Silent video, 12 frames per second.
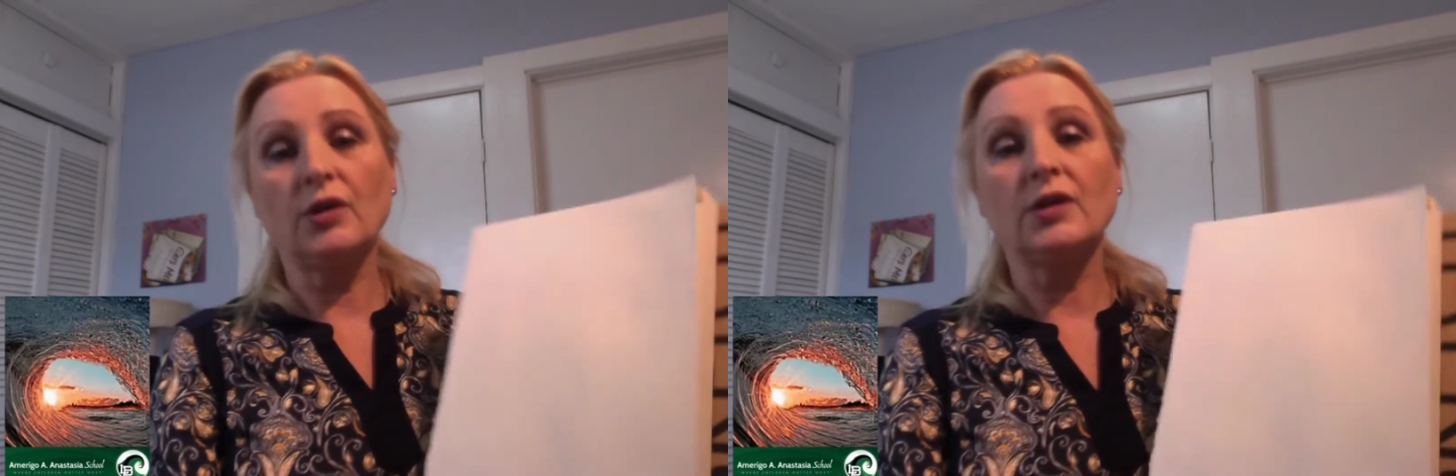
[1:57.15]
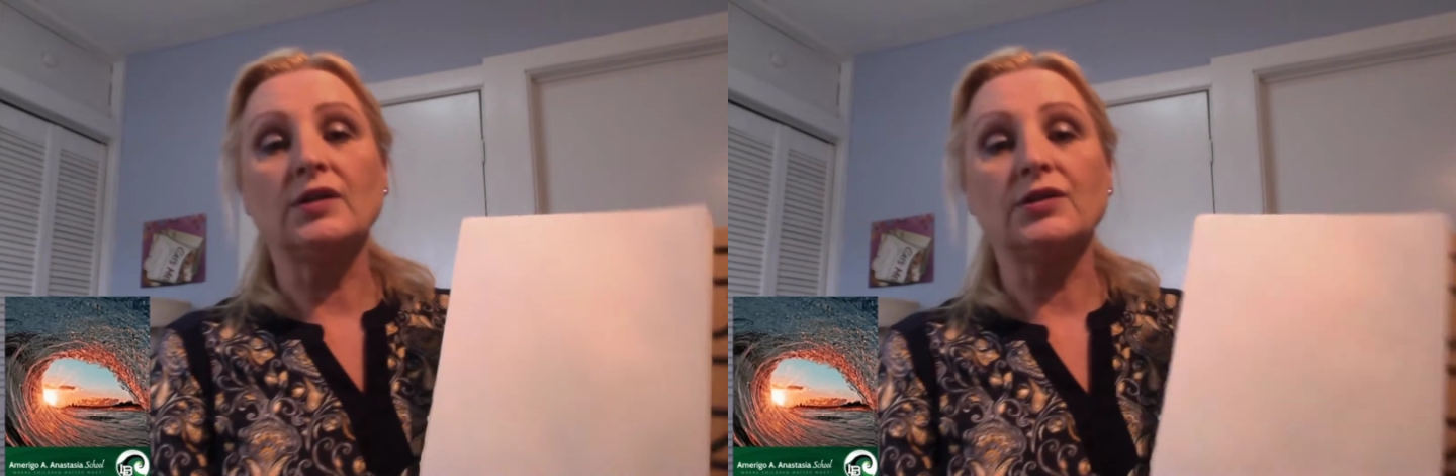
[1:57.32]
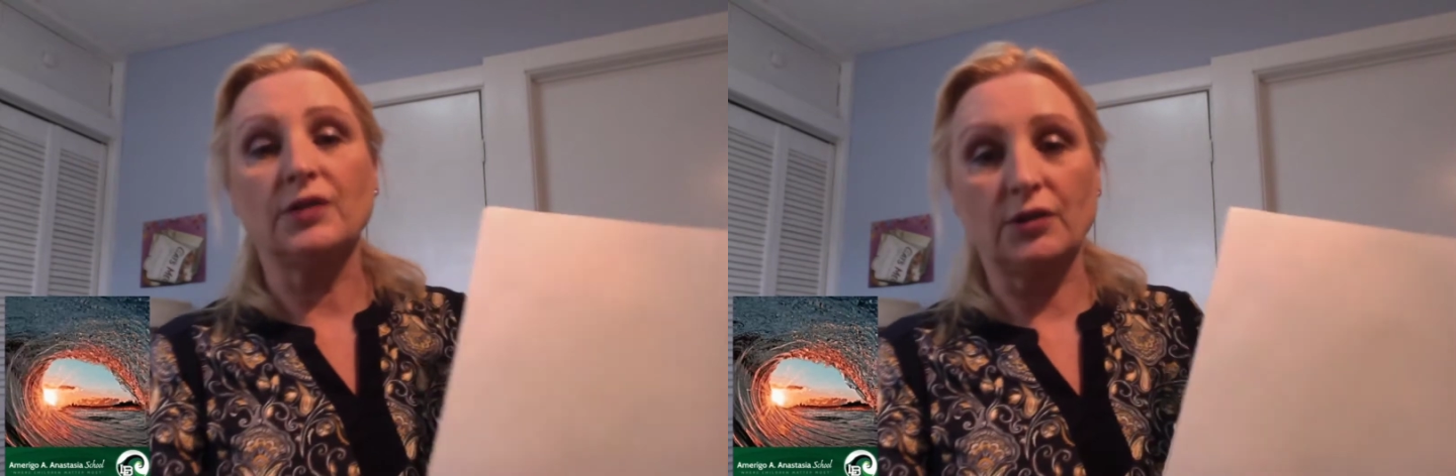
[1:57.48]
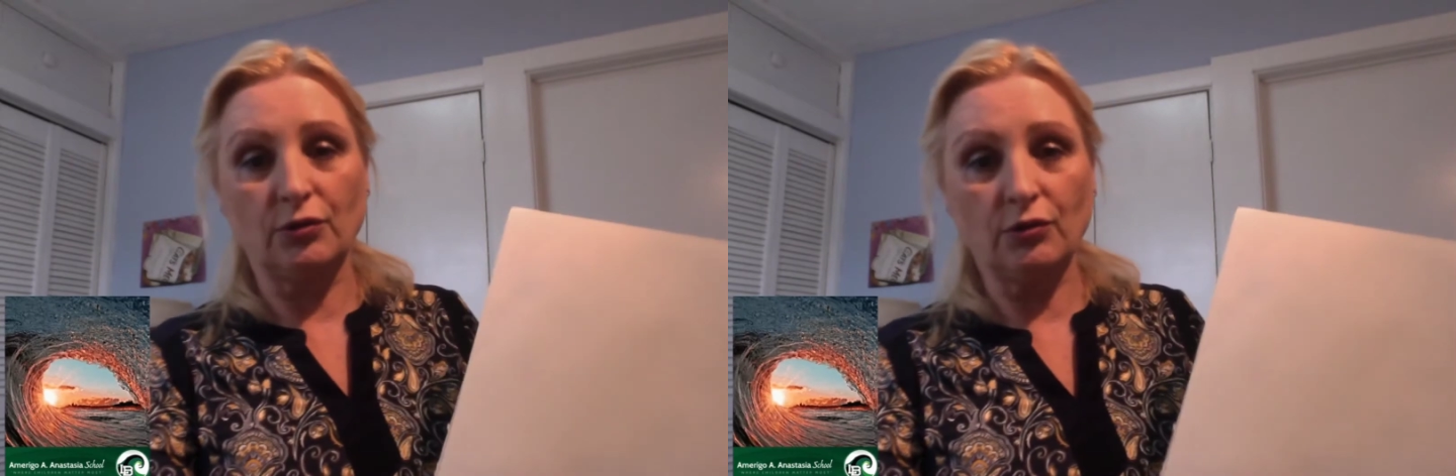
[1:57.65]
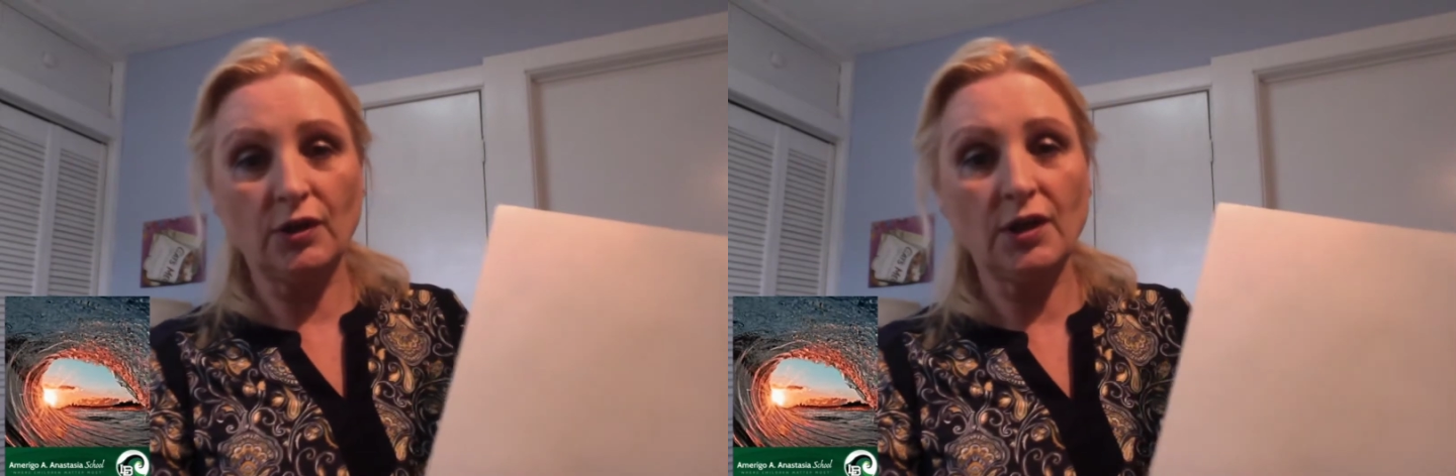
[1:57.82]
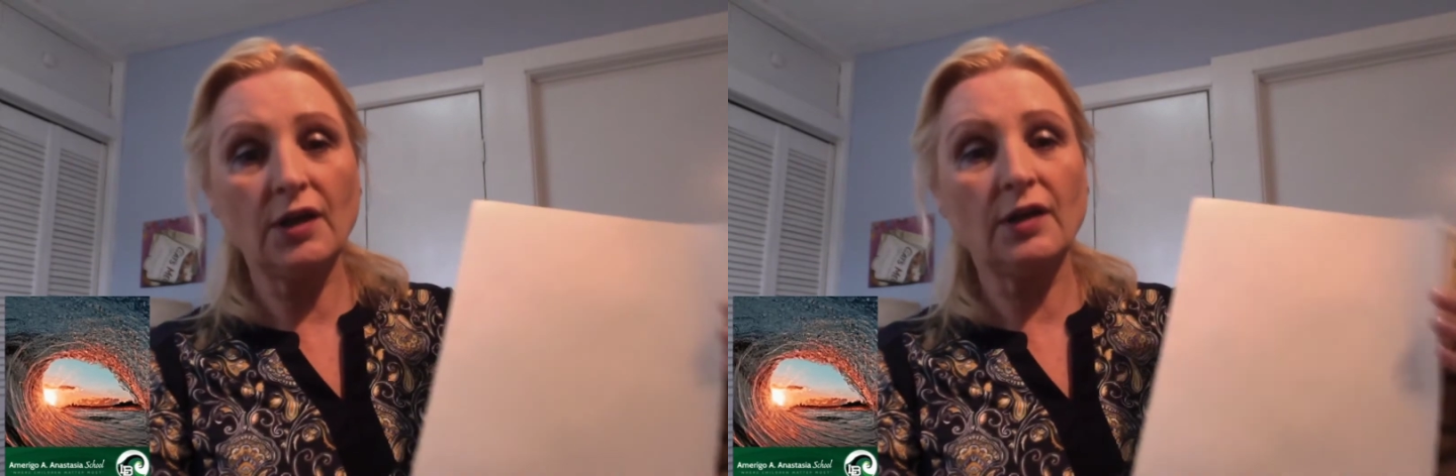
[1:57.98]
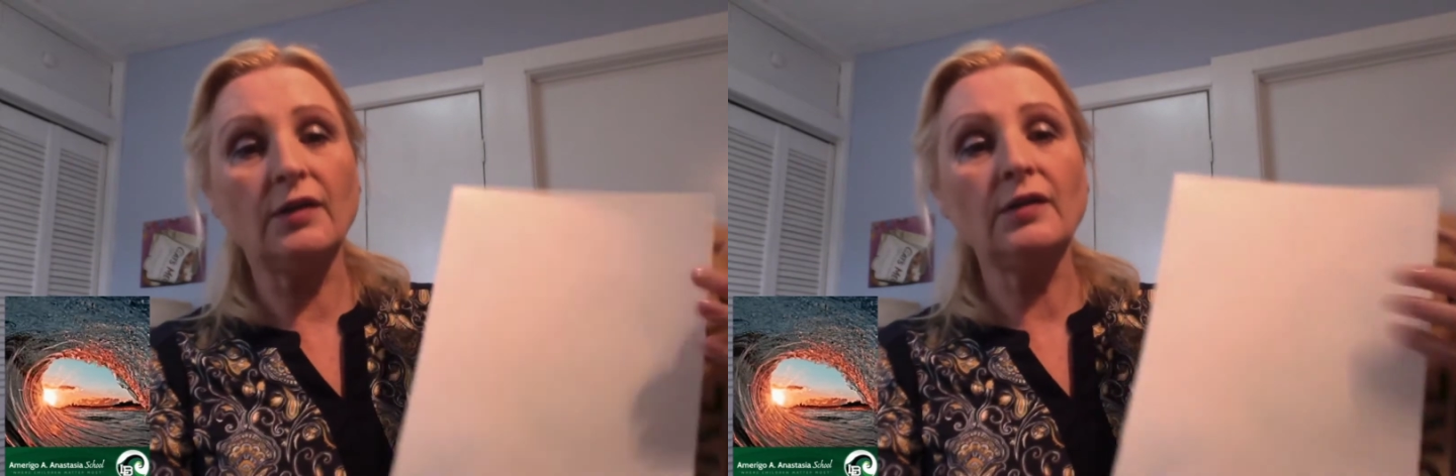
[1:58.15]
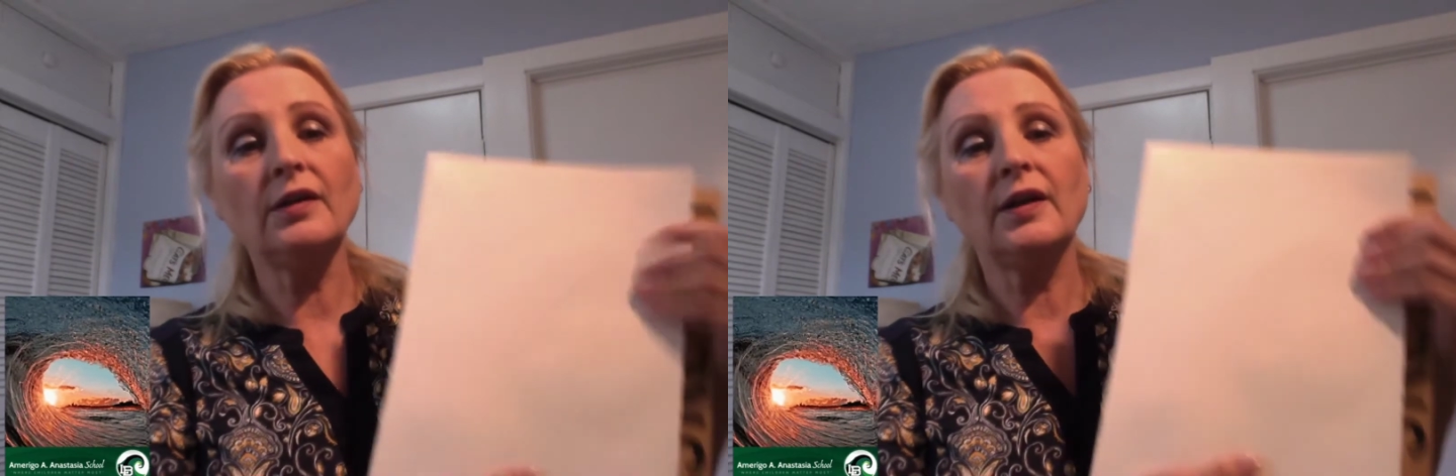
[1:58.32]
and I'll tell you again.